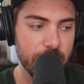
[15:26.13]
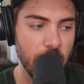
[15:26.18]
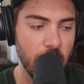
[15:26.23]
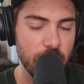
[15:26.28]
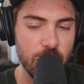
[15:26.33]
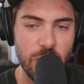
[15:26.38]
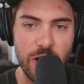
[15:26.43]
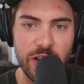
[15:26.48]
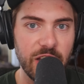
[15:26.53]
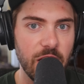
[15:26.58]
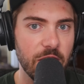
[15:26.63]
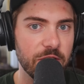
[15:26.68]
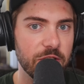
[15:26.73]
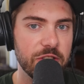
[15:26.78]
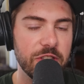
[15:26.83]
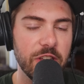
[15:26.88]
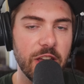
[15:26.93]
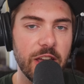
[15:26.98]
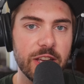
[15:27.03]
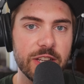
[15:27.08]
Are there any
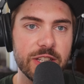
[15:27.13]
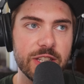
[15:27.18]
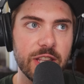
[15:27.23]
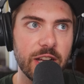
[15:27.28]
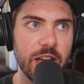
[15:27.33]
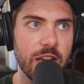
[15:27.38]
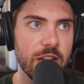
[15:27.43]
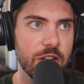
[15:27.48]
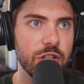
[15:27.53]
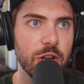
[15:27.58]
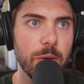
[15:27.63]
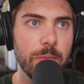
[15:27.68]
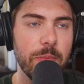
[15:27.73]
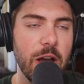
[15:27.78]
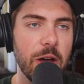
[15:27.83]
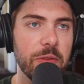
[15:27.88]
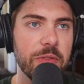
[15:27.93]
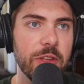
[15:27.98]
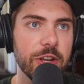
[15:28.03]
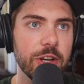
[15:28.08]
other things that kind of jump
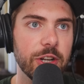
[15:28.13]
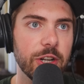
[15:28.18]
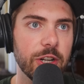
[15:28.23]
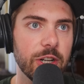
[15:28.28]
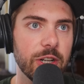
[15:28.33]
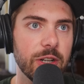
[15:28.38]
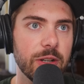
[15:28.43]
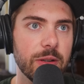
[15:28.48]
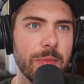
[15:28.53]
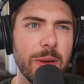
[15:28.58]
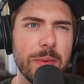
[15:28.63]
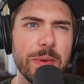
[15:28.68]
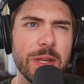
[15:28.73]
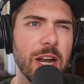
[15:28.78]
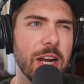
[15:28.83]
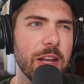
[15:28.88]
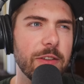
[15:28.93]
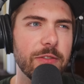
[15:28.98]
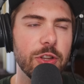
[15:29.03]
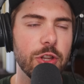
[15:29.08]
out that you're maybe
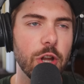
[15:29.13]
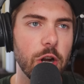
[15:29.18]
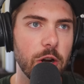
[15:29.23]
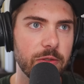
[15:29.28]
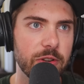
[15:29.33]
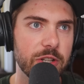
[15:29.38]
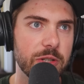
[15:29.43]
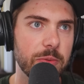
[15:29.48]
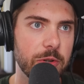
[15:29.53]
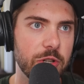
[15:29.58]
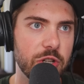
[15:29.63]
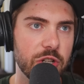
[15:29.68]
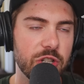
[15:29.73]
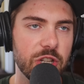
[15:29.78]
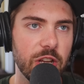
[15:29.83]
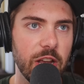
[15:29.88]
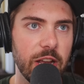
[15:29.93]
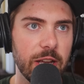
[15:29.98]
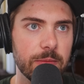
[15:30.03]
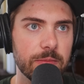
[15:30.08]
not even nervous, but
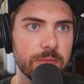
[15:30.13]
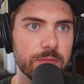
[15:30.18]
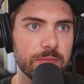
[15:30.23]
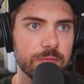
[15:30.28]
just like